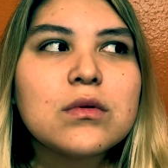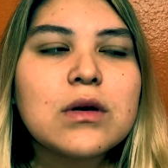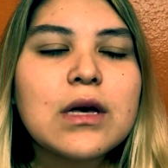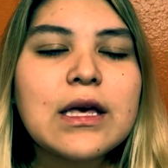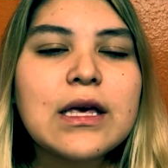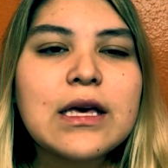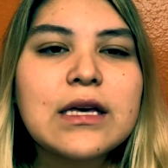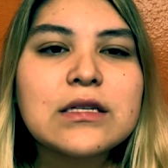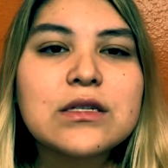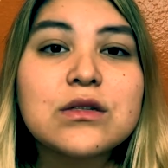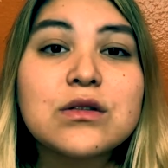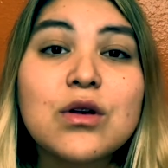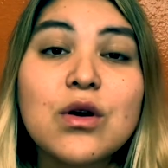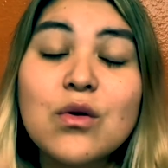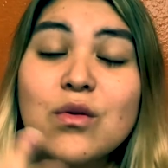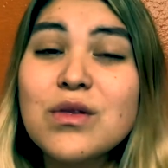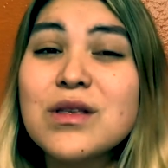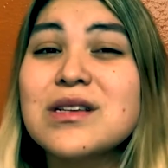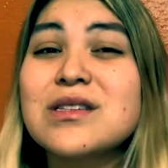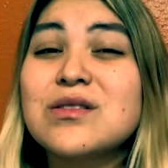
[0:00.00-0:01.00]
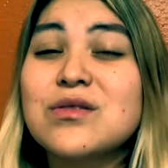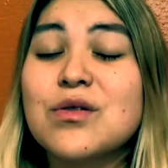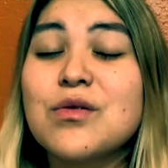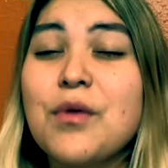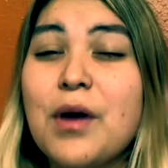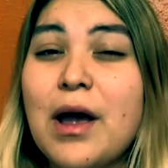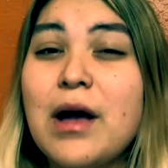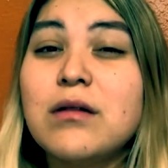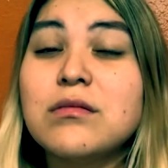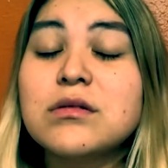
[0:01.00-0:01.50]
I guess, throw this
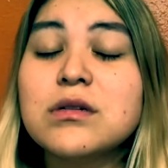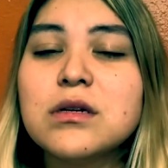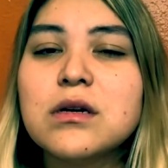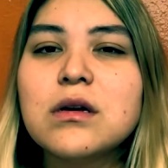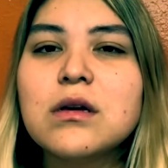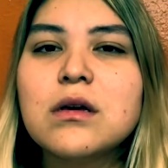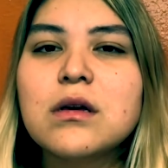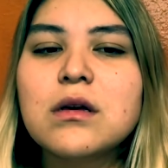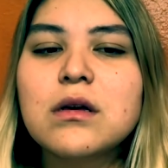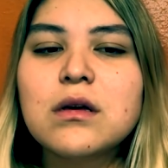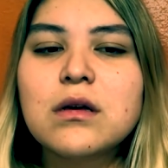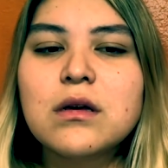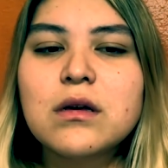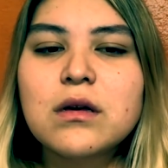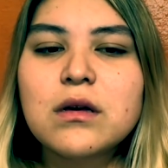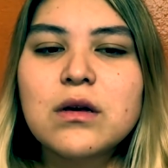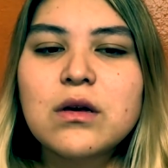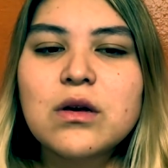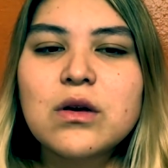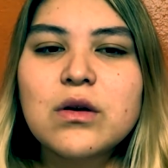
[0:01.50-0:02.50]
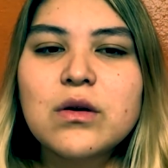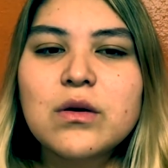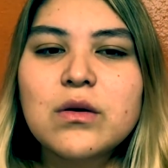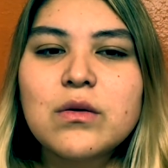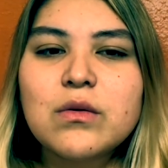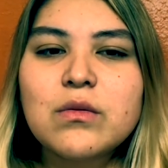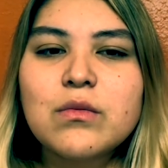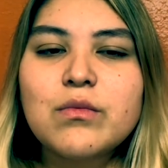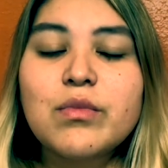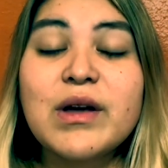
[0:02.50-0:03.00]
around,
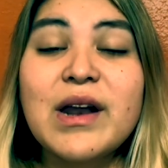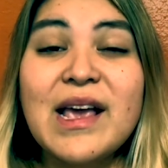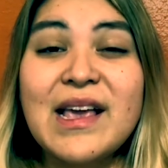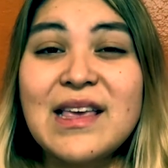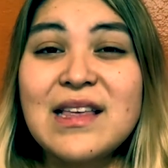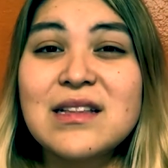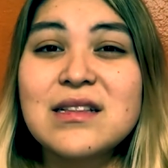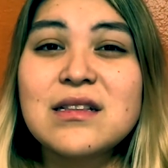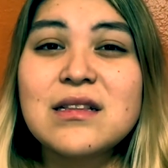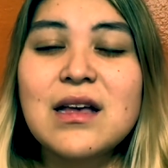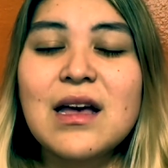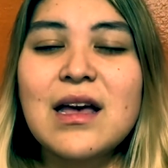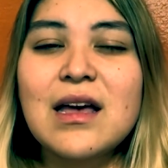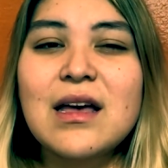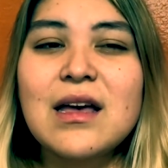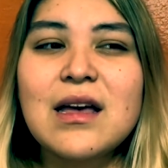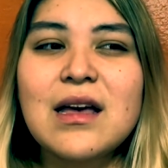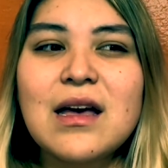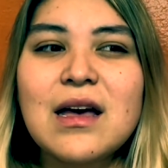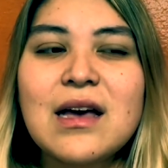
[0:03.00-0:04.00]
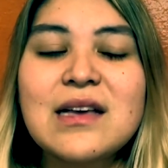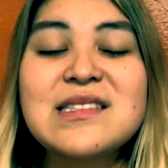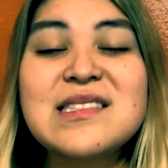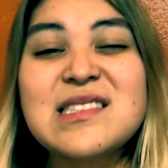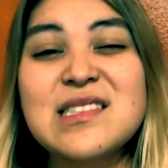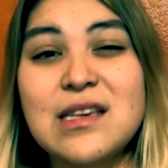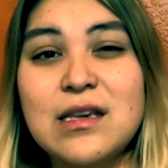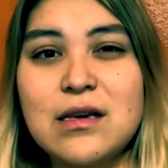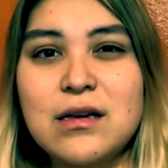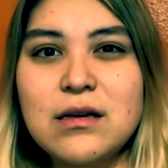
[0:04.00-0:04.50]
but I
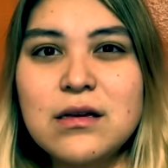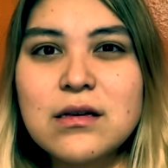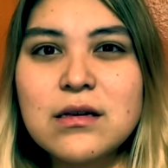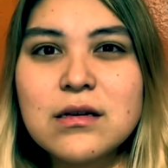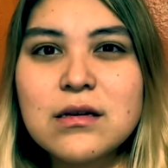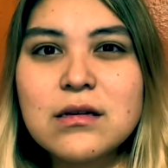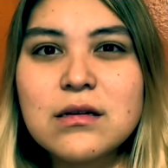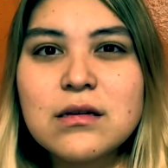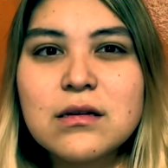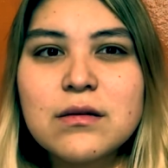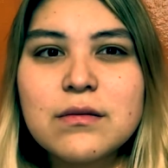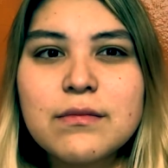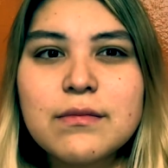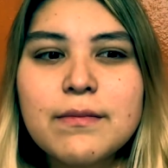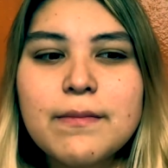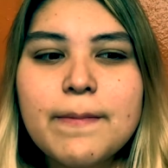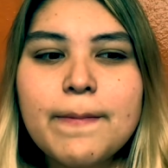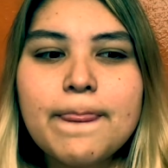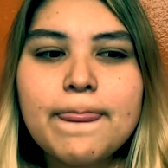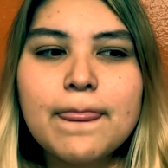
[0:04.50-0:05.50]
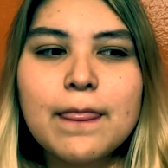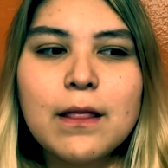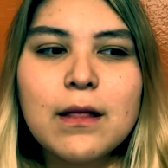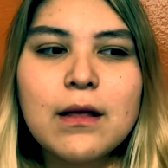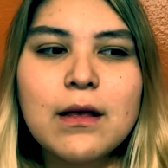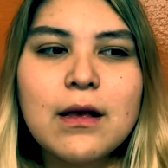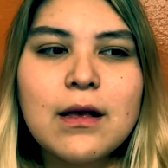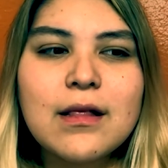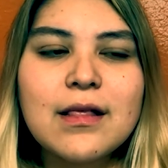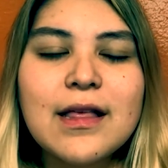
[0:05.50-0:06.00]
sing,
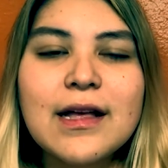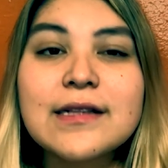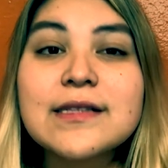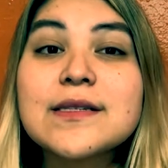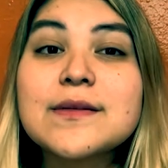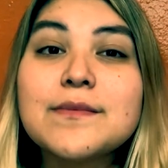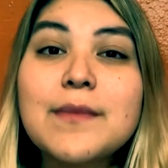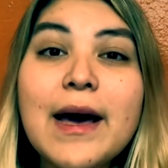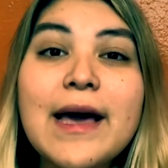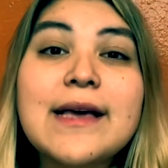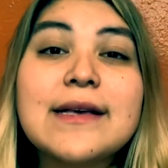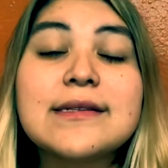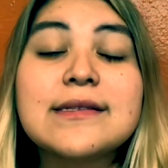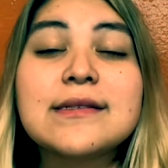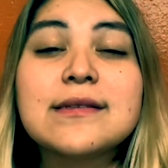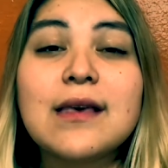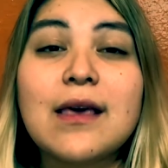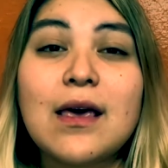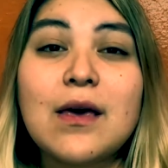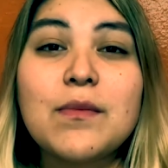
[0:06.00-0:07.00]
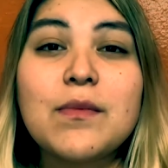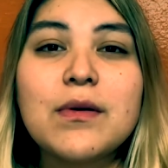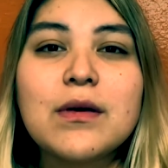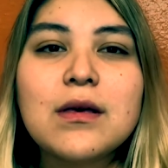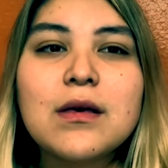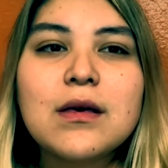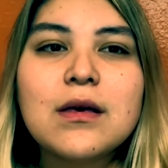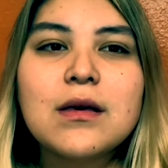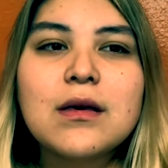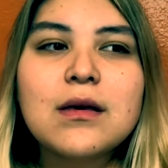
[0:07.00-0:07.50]
and that's my escape,
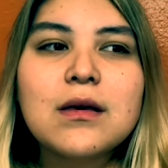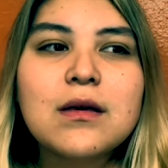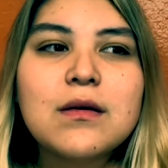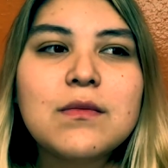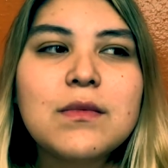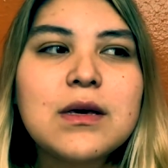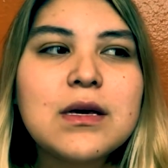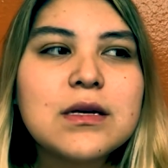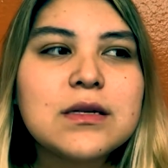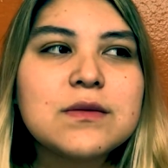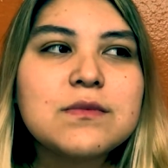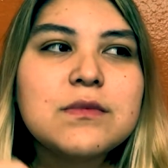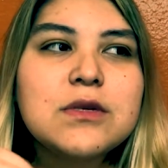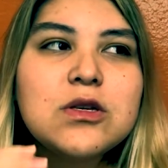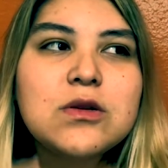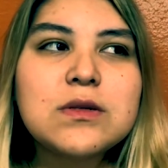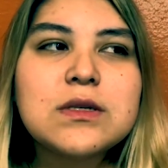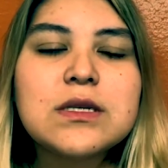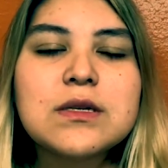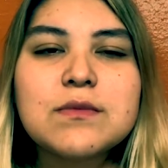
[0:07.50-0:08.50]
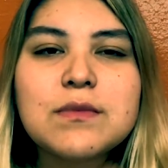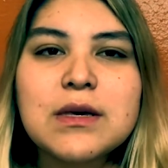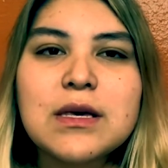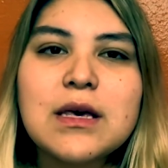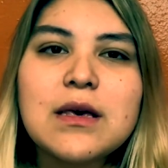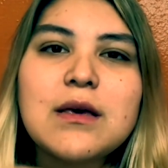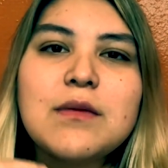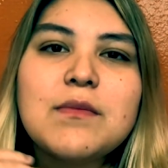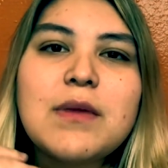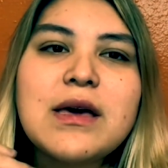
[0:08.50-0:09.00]
because music
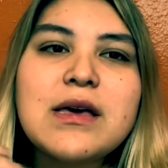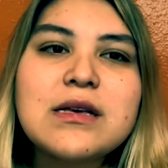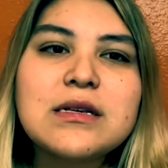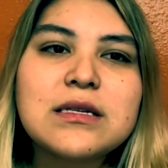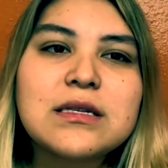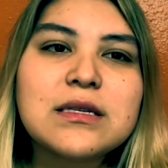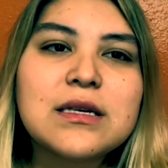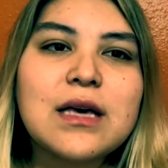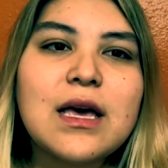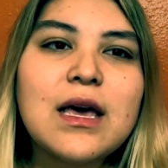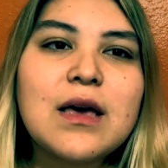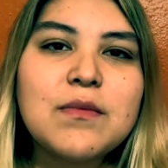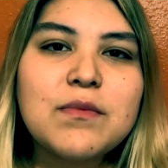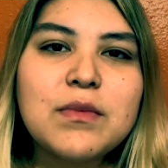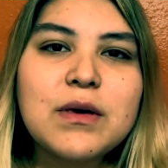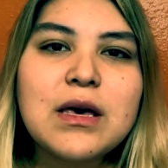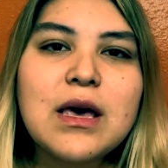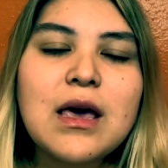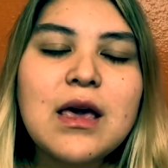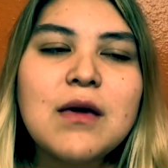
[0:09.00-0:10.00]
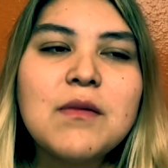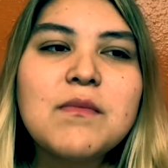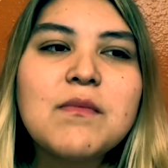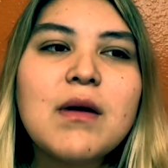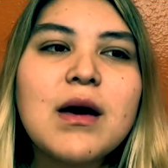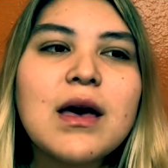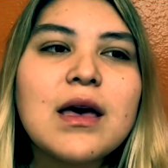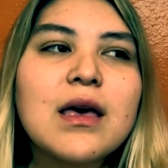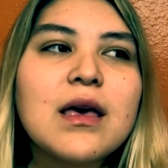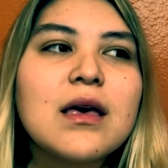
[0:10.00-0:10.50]
became my escape, became
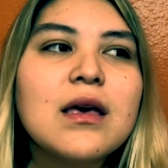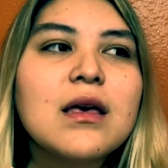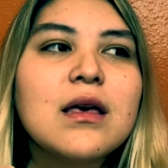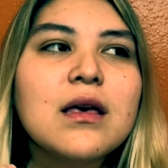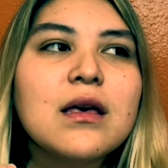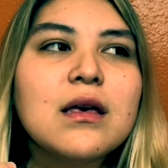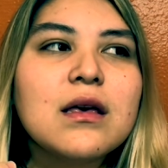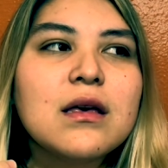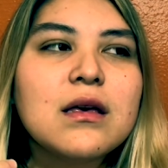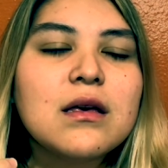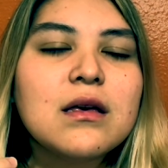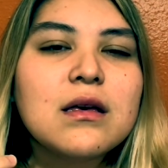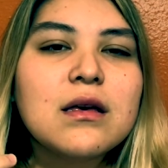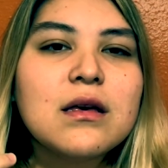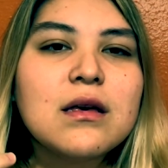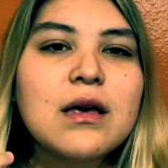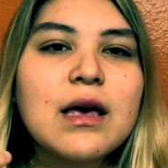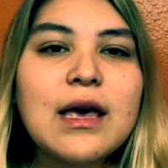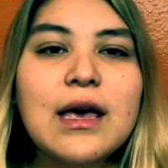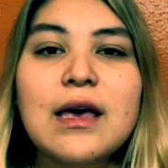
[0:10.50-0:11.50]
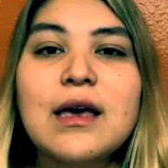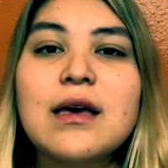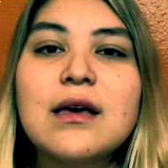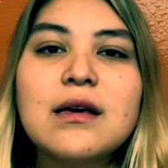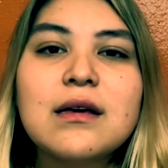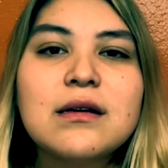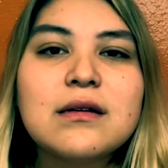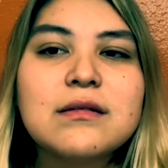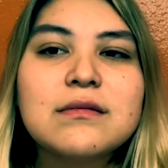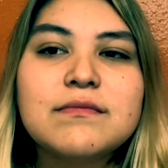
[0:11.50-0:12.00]
my, hey,